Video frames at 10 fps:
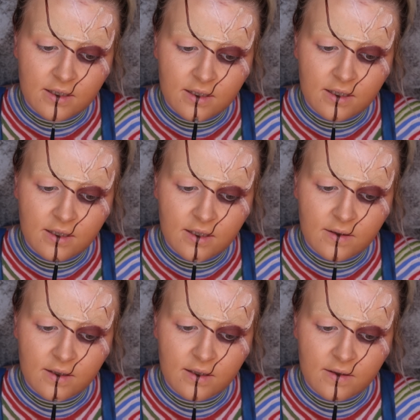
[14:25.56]
and
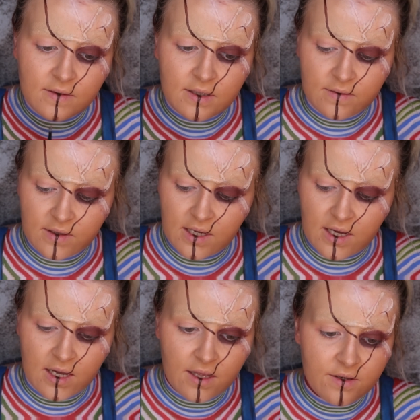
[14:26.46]
going around the
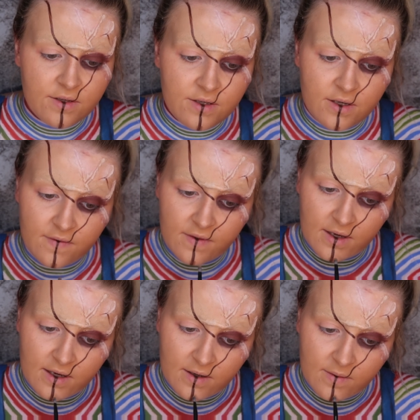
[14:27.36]
edge of
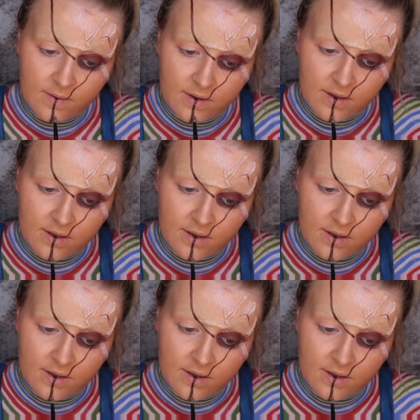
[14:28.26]
that with